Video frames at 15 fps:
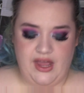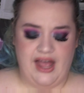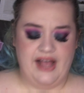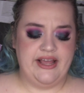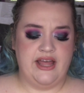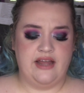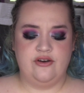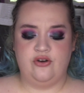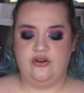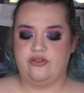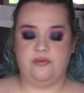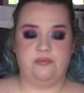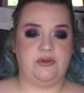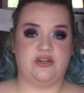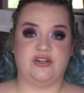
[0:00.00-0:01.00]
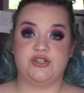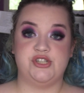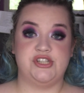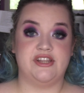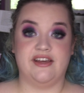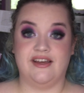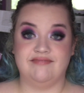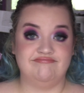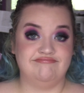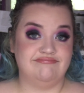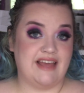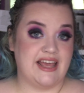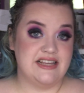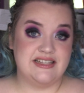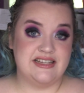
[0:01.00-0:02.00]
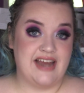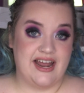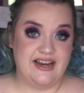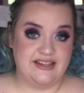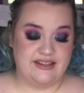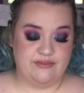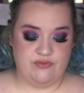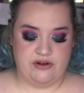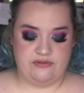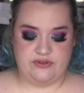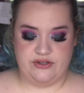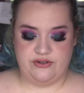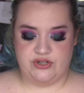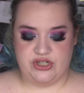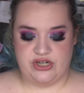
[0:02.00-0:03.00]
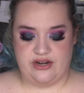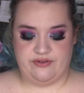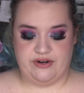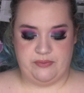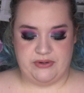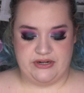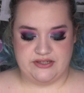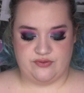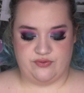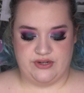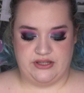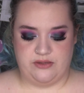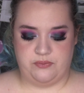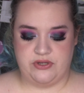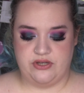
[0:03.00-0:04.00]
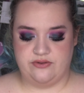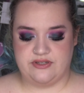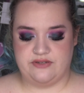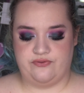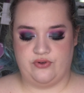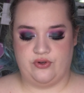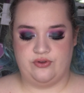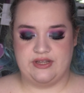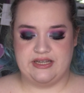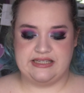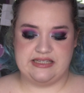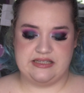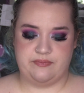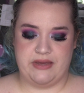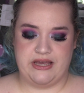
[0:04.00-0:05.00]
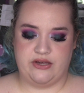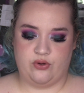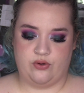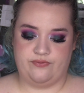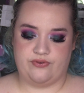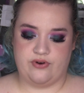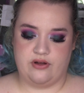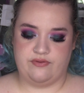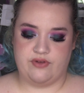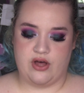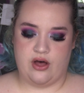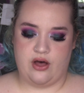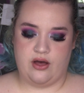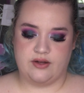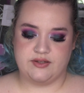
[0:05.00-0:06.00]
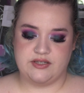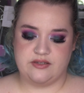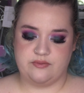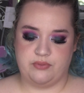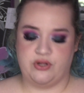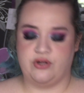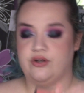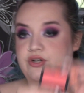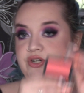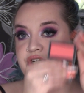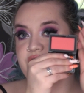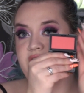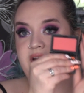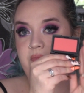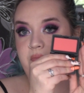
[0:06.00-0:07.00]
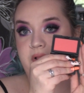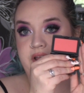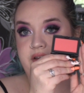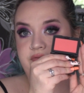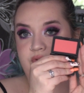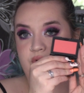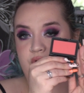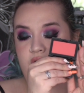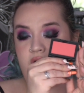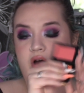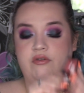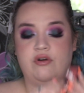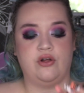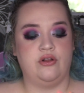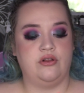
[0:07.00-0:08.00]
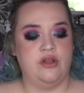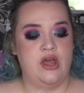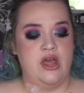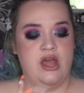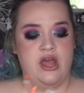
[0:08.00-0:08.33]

Again, another blush that isn't anything revolutionary, but it's really beautiful. This is Makeup Forever Artist Blush in Playful Coral.